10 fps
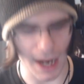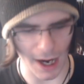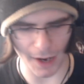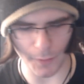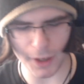
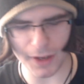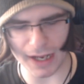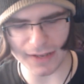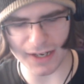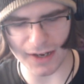Alright, what are you
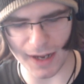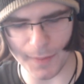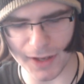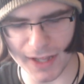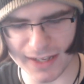guys hearing?
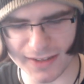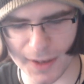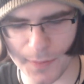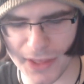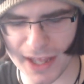I'm hearing like
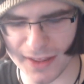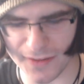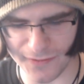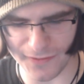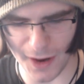something
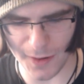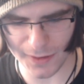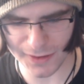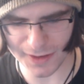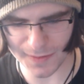the
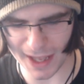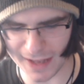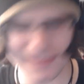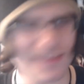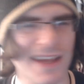phone or something.
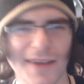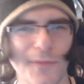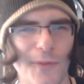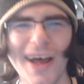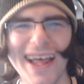It's like
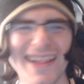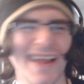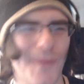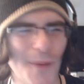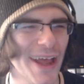what?
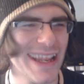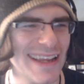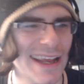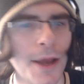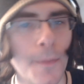Like
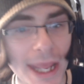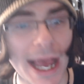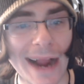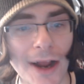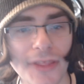what? But
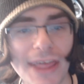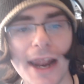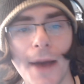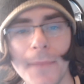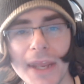yeah, I caught
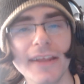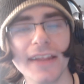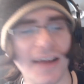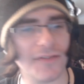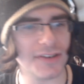that
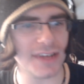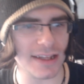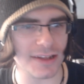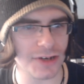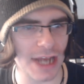immediately after
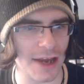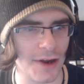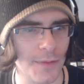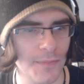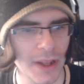seeing the
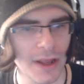shadow.